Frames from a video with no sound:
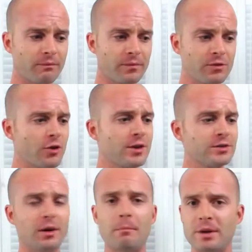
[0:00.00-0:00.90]
there is
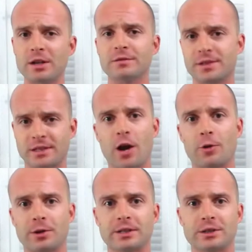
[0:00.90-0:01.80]
a bit of a
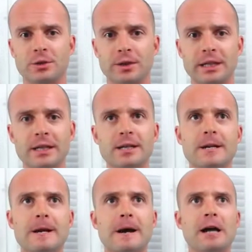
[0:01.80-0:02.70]
sourness to it,
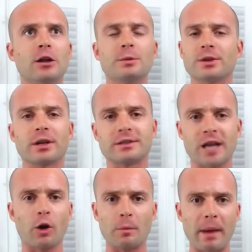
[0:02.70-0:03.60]
almost like a
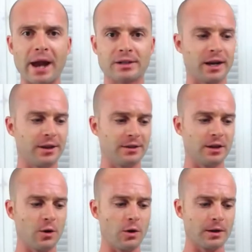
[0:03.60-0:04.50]
sour mash kind of thing
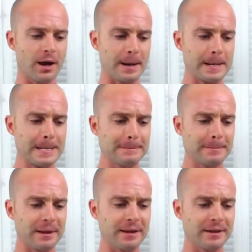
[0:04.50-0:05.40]
going on,
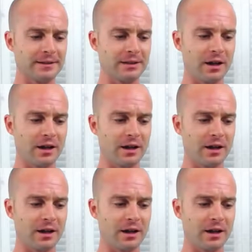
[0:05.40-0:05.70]
and